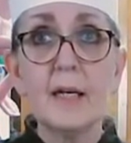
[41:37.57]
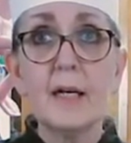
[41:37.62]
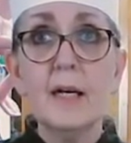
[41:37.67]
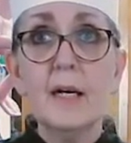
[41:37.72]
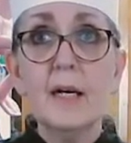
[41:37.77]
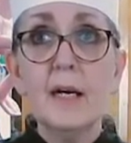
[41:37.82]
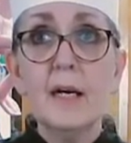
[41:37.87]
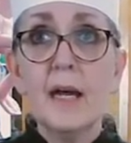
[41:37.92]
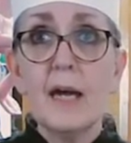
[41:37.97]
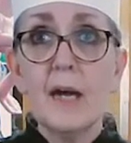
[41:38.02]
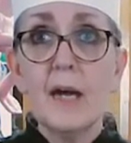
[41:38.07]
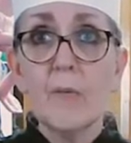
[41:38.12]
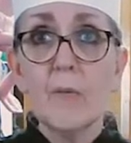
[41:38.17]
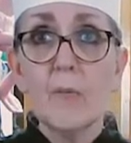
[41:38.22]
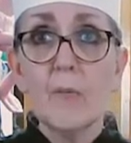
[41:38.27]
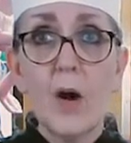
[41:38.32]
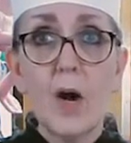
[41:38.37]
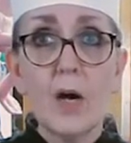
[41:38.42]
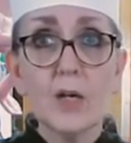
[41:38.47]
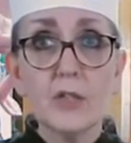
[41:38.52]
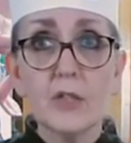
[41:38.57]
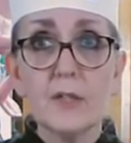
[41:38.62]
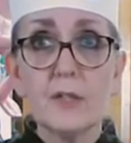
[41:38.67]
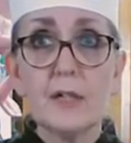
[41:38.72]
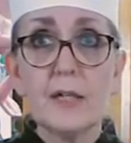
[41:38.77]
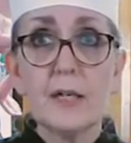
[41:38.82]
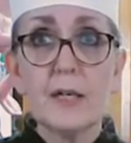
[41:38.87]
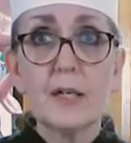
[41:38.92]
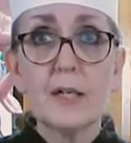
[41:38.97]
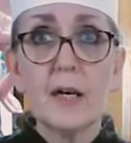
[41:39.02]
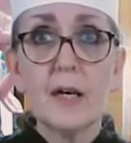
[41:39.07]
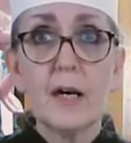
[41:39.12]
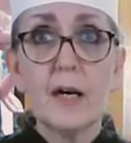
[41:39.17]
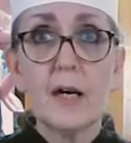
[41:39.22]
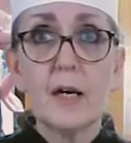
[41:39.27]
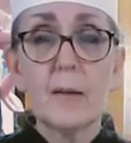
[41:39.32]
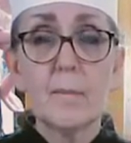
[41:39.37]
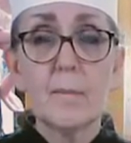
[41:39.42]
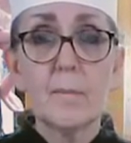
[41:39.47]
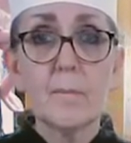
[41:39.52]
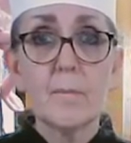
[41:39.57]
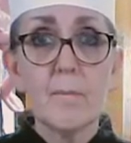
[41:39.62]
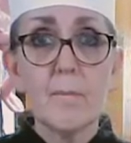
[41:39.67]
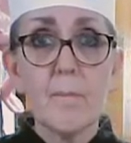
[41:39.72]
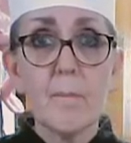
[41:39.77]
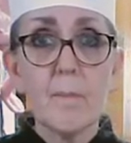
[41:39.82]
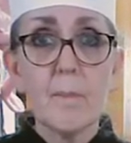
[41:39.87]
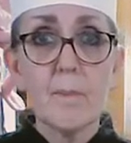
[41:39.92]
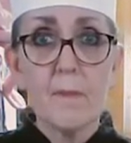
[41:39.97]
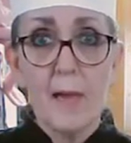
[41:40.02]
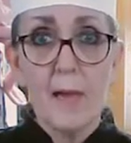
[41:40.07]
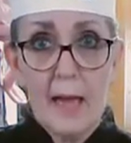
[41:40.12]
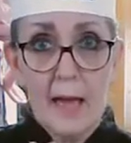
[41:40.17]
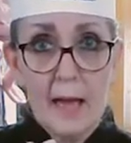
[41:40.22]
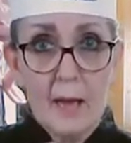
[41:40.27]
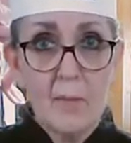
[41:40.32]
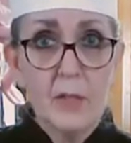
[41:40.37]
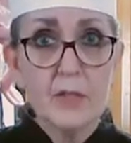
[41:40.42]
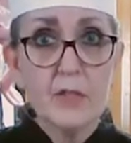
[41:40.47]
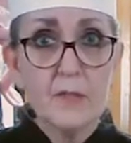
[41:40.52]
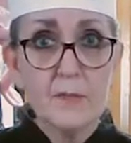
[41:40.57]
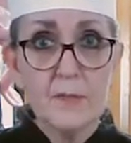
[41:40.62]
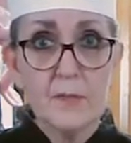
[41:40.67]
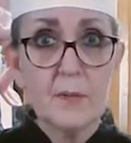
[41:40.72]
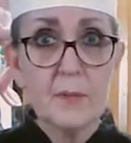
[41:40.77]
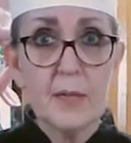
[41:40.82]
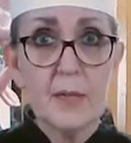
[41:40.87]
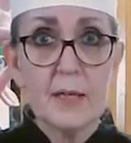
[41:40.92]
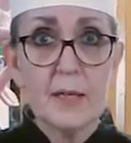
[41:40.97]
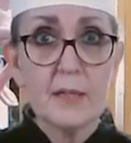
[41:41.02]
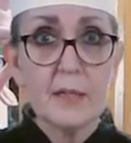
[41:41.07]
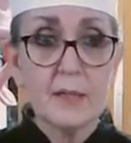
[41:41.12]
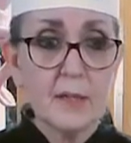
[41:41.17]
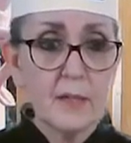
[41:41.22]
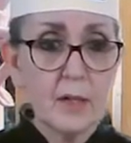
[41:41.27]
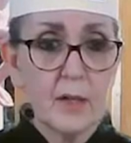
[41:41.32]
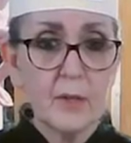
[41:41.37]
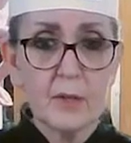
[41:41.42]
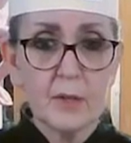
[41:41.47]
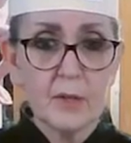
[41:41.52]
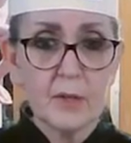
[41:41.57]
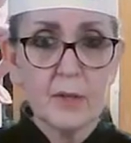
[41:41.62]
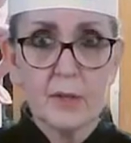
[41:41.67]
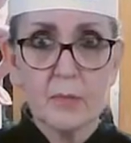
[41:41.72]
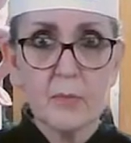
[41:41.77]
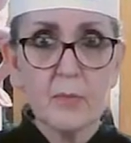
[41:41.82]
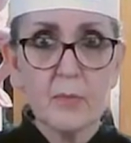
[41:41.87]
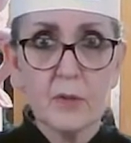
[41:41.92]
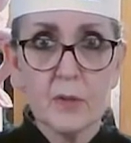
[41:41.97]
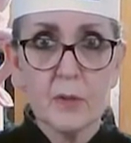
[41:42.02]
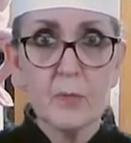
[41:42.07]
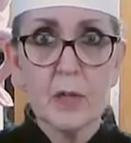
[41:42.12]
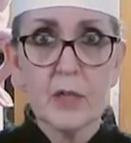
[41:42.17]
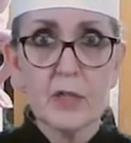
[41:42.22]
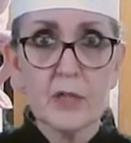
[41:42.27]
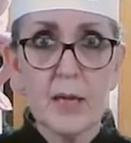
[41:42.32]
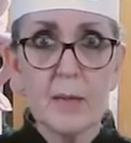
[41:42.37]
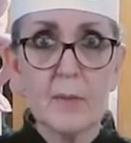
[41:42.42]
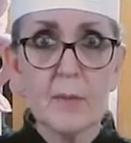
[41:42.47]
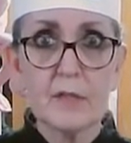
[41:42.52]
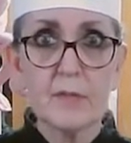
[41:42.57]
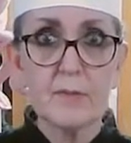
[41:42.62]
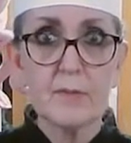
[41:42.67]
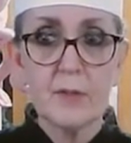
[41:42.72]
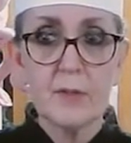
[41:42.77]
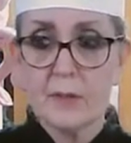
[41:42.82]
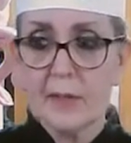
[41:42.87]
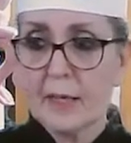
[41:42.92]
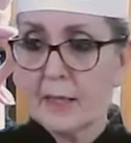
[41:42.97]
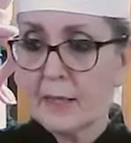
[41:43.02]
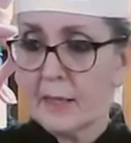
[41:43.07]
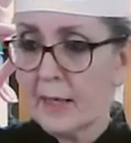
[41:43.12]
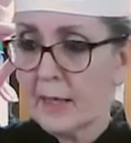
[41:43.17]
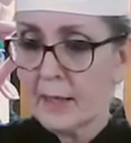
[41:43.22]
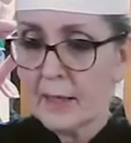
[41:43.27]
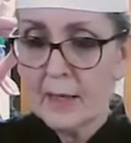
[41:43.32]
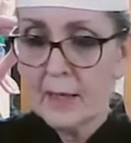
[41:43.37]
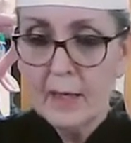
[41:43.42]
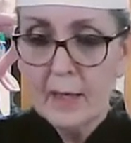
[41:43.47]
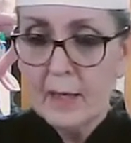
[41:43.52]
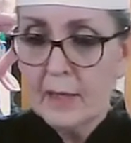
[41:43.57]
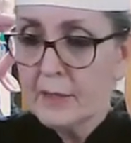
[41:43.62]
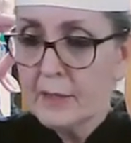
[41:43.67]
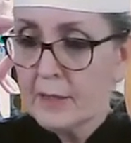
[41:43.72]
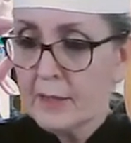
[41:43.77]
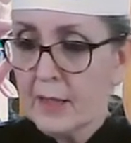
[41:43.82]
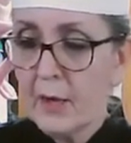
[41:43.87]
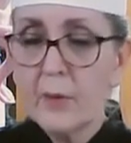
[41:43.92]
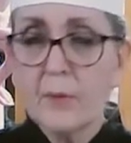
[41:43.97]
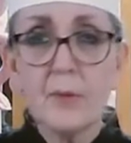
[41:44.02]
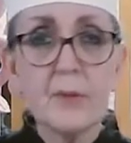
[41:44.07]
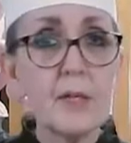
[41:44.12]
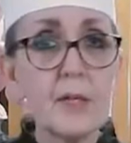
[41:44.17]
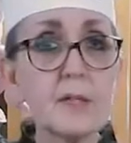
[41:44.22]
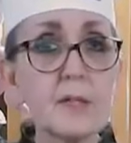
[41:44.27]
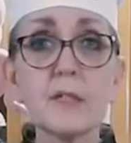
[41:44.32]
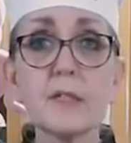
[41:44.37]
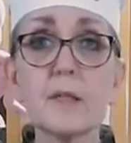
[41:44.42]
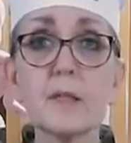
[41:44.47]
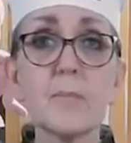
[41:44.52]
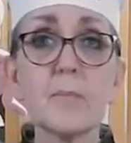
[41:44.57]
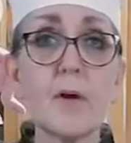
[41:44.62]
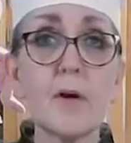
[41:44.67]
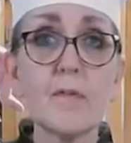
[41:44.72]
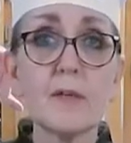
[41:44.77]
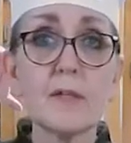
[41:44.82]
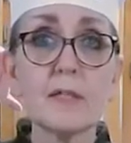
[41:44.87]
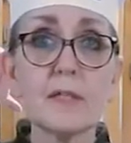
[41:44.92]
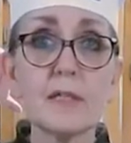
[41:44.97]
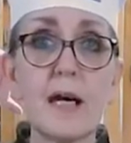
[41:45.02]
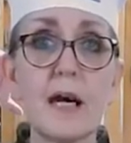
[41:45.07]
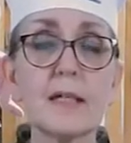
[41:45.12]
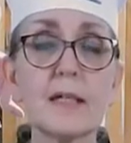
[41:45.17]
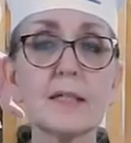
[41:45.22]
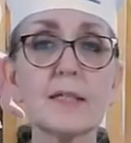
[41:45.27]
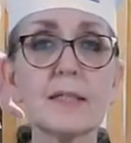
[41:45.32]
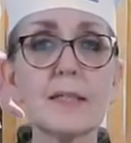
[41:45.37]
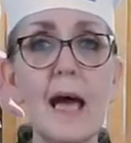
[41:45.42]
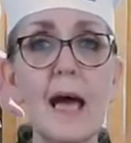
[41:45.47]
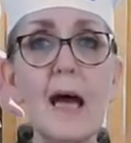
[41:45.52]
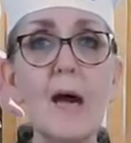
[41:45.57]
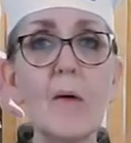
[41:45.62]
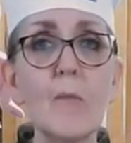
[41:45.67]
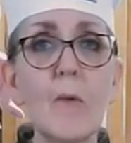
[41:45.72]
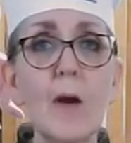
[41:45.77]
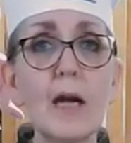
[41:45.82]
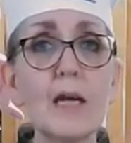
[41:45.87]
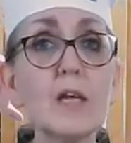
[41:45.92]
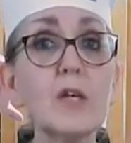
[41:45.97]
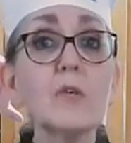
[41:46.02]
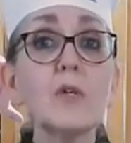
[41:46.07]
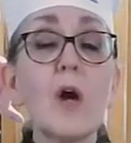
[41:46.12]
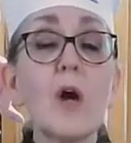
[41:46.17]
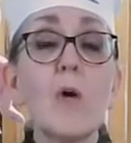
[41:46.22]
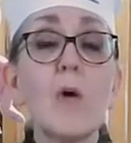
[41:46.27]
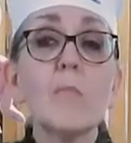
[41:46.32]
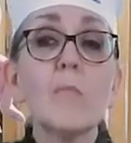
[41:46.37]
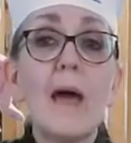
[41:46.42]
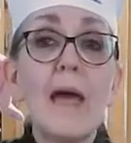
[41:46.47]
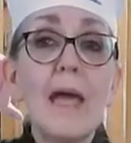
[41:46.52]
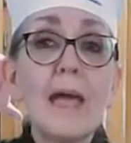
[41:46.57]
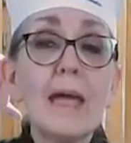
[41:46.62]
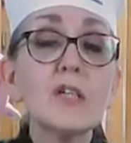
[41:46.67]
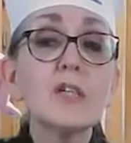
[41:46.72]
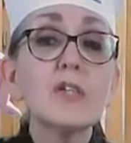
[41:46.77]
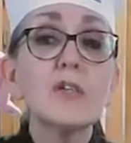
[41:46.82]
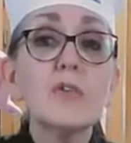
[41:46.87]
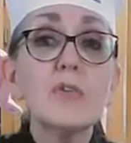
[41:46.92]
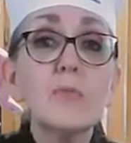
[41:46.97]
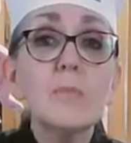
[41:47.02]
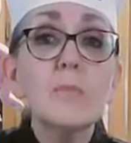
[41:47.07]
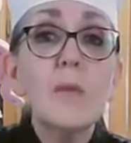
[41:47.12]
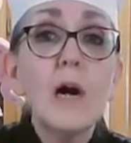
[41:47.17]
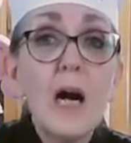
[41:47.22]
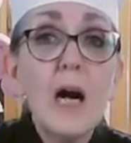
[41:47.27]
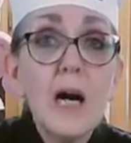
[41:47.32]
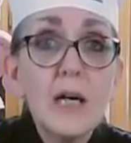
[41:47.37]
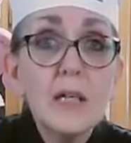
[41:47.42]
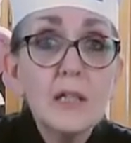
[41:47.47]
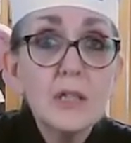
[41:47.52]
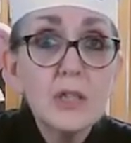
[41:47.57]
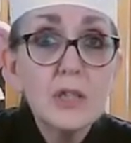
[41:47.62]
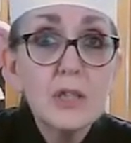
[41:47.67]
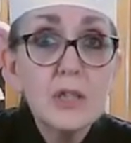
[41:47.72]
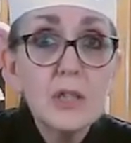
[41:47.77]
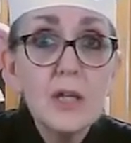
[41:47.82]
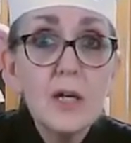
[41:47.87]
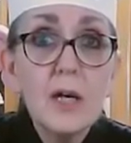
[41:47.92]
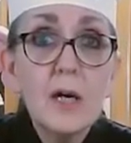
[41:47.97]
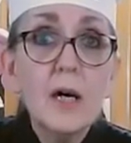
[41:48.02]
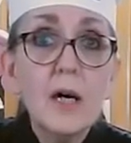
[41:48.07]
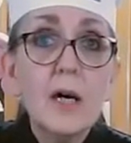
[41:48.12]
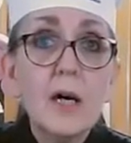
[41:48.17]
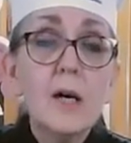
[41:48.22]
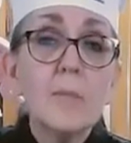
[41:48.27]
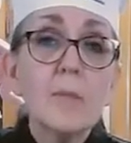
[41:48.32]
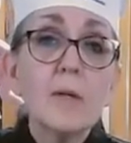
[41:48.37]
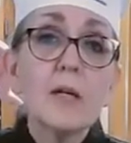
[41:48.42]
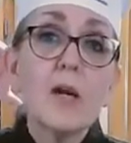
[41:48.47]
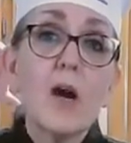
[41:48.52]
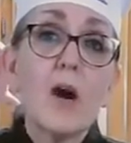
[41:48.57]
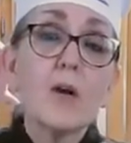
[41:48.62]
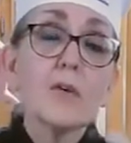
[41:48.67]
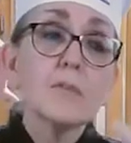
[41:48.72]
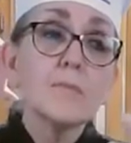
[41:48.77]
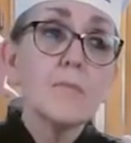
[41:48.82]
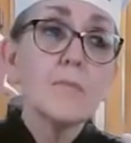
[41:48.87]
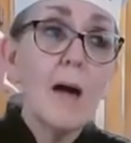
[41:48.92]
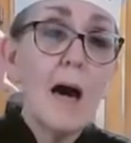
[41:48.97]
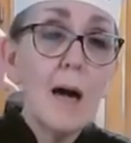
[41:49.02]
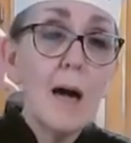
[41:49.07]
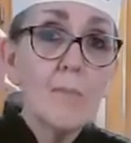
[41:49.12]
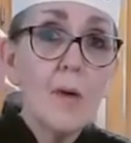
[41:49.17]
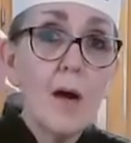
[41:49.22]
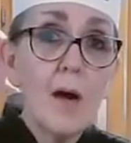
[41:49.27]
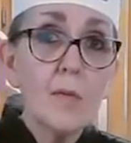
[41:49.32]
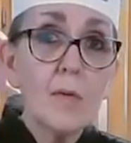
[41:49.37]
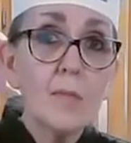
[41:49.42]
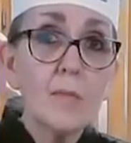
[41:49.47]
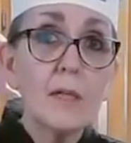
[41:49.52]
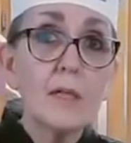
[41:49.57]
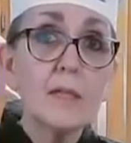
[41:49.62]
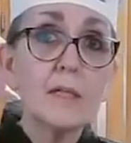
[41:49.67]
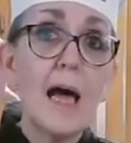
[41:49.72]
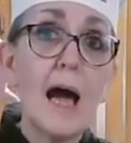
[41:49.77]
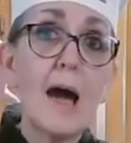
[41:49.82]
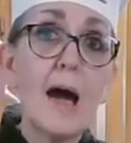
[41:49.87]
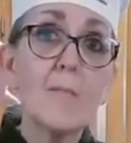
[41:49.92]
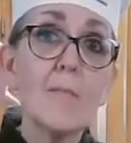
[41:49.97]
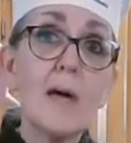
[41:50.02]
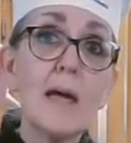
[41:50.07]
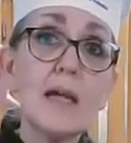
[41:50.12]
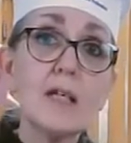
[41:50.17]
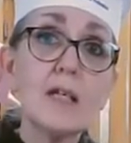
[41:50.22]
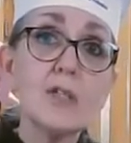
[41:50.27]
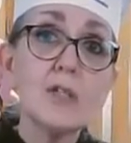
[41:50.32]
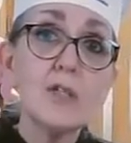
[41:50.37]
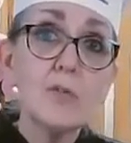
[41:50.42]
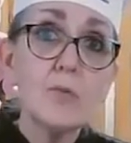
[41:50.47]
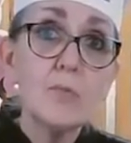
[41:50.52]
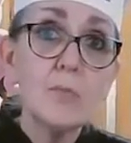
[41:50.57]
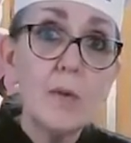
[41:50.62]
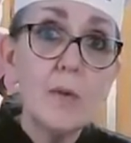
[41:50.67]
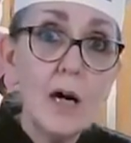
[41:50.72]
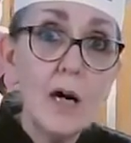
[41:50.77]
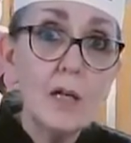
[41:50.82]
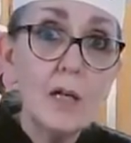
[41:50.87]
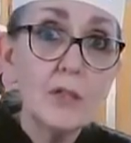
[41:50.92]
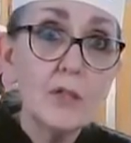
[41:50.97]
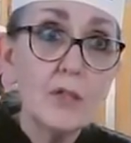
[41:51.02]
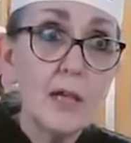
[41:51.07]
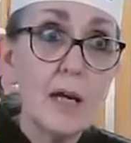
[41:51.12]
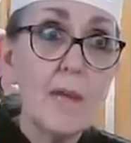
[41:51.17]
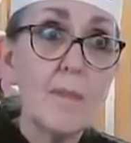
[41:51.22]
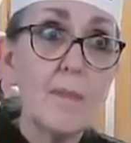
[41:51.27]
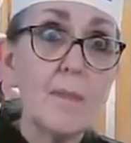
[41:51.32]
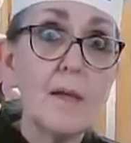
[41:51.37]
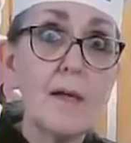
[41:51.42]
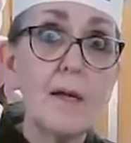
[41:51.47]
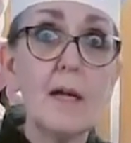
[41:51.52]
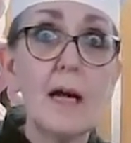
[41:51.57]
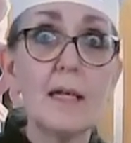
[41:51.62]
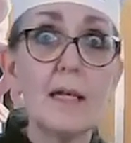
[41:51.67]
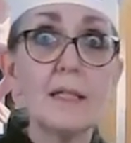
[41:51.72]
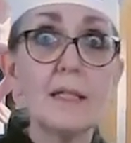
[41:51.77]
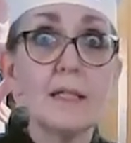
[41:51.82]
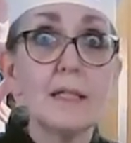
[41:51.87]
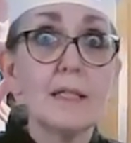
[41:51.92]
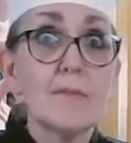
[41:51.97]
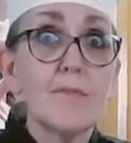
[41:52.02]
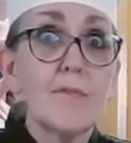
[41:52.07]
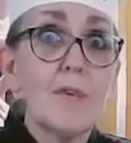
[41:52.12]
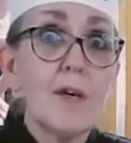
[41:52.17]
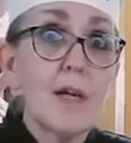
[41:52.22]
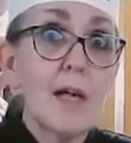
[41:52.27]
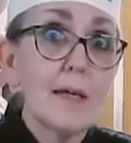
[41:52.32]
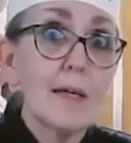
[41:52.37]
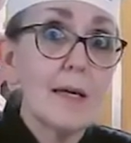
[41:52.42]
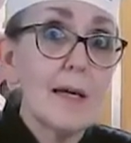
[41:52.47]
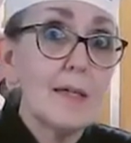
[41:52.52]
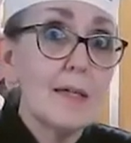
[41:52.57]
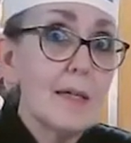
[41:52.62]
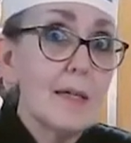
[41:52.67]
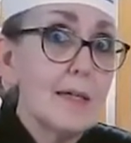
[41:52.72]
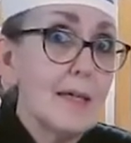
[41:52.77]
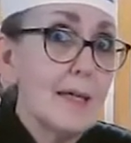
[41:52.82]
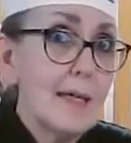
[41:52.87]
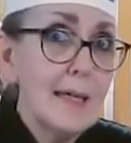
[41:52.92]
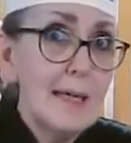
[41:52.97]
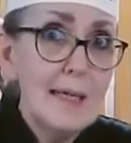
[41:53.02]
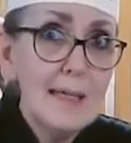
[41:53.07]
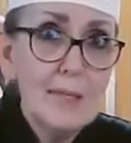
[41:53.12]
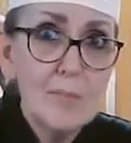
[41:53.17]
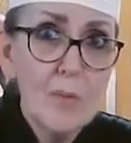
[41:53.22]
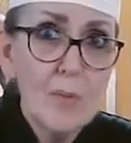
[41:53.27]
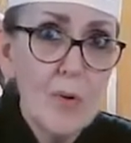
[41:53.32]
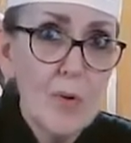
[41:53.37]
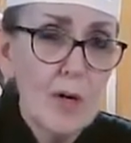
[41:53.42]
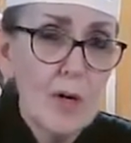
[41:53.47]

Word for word: and watch their, how much food they, you know, they're watching how much food they take. So this is the perfect size. That way you don't make too much. Because my problem is I make too much and then I just feel like I need to eat more.